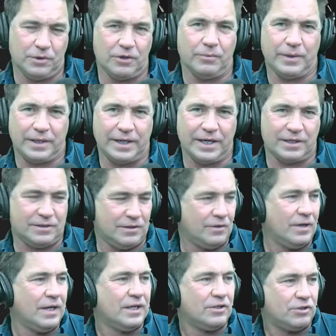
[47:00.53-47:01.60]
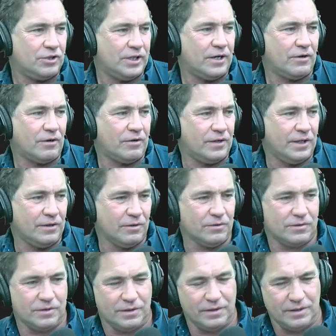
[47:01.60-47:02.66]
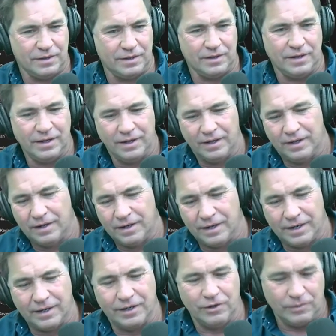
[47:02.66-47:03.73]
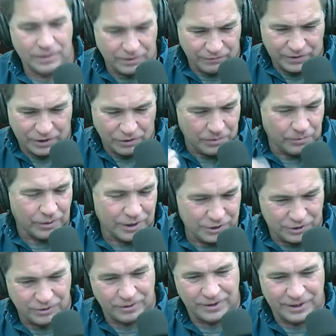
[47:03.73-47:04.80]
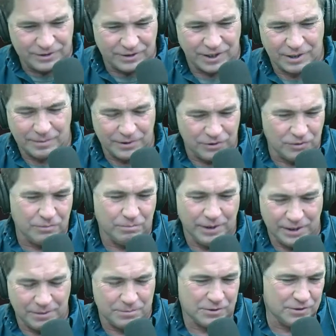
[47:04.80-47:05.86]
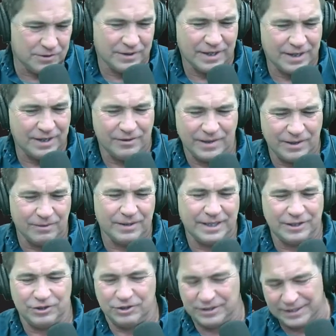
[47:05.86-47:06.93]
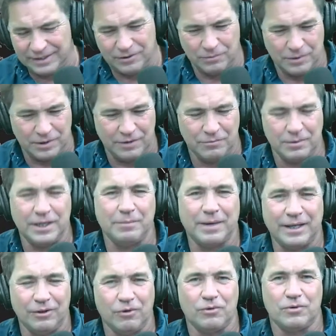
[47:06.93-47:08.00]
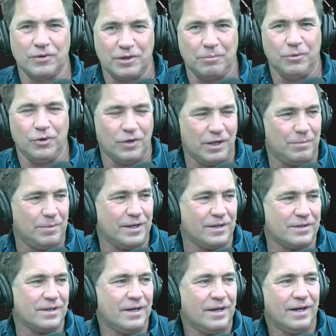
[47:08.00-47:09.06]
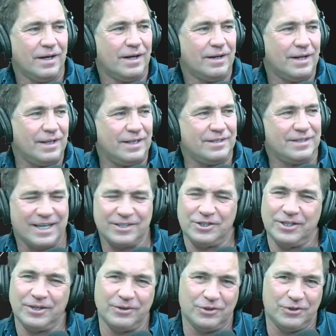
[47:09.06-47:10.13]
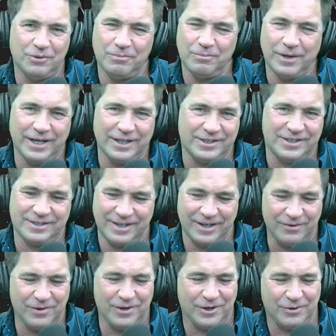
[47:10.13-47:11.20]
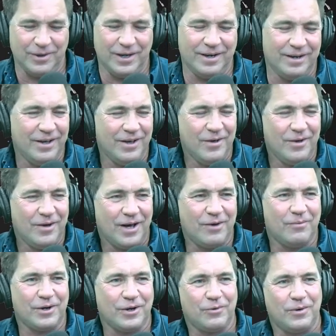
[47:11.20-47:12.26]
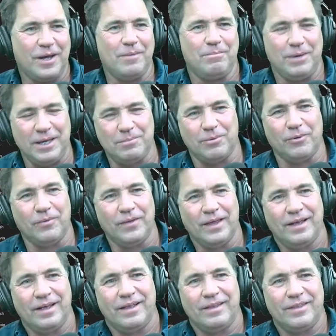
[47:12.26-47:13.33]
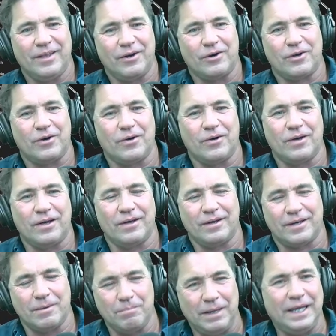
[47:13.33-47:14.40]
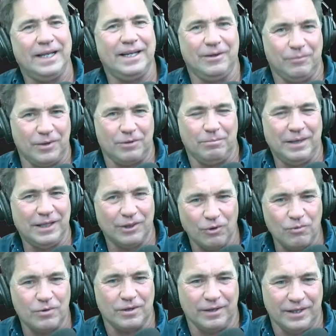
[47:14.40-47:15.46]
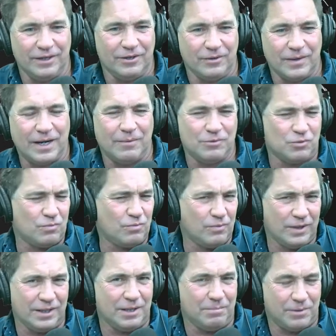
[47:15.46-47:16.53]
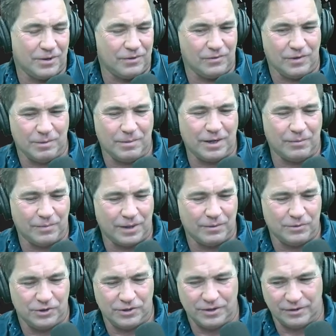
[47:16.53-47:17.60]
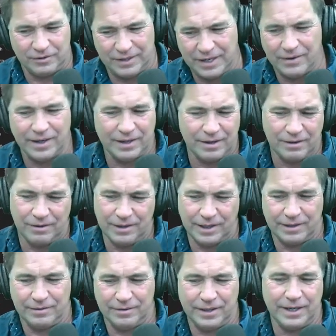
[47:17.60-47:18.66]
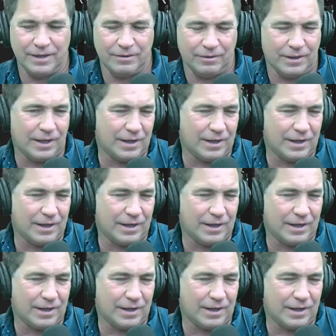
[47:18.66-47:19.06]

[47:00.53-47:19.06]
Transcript: You know, we can actually share our deals, and and uh, you know, in the video we watched earlier, he's talking about doing meetups, and I, you know, I don't like sharing with everybody in my local community because at least not sharing too much because I don't want to create, I don't want to create people that are uh, competing with me locally, you know, and I was really paranoid about it when I was younger. Now I got all I can handle.